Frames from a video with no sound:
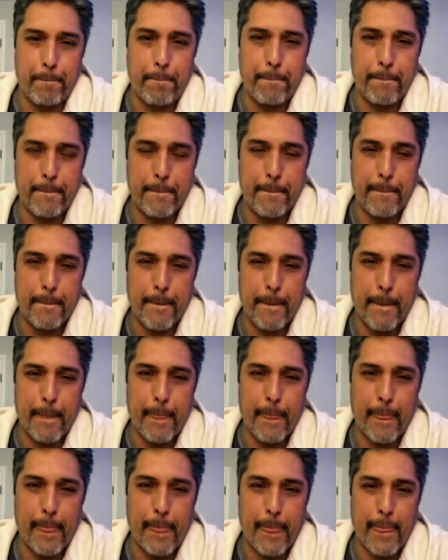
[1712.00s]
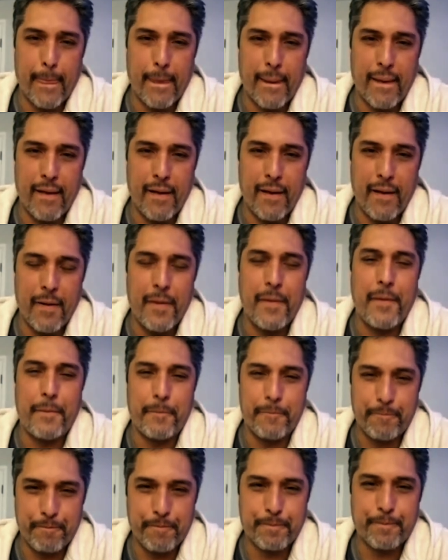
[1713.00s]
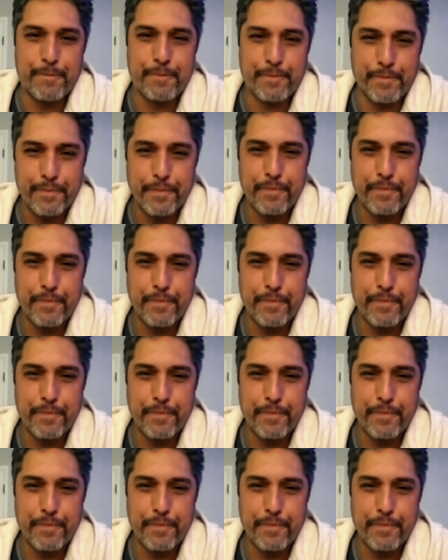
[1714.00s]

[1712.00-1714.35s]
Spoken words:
young kids, and they're playing these high school